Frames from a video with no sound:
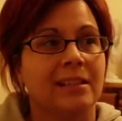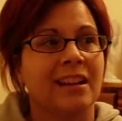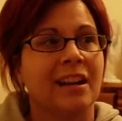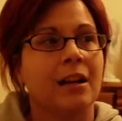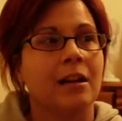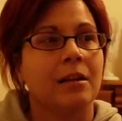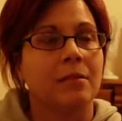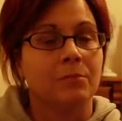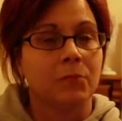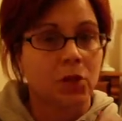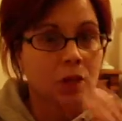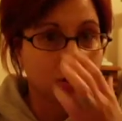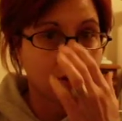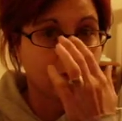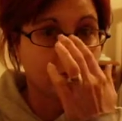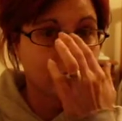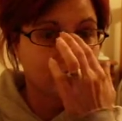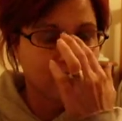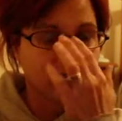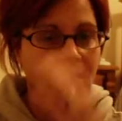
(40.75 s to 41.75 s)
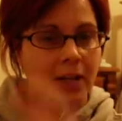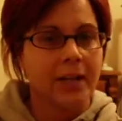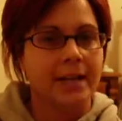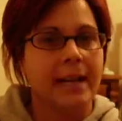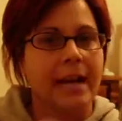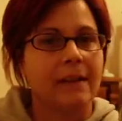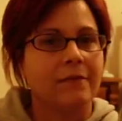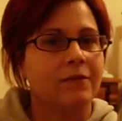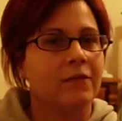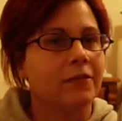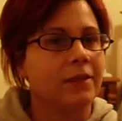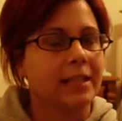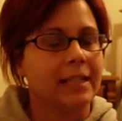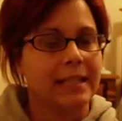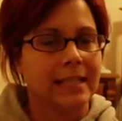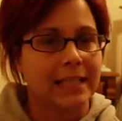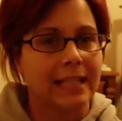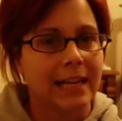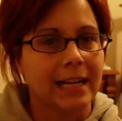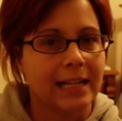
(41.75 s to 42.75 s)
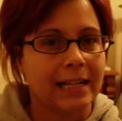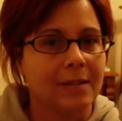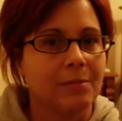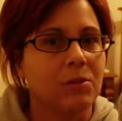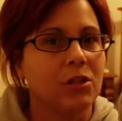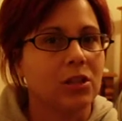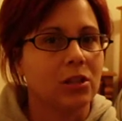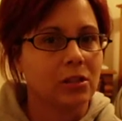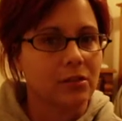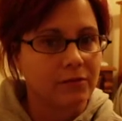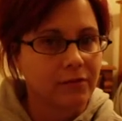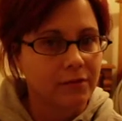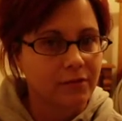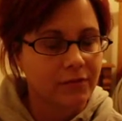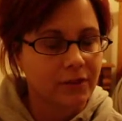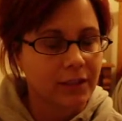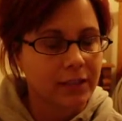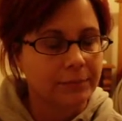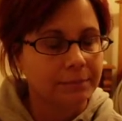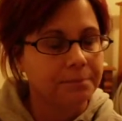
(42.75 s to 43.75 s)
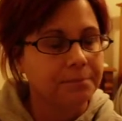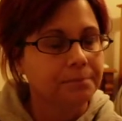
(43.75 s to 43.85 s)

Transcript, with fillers: um, just for fun, not for things that I need, but just for fun,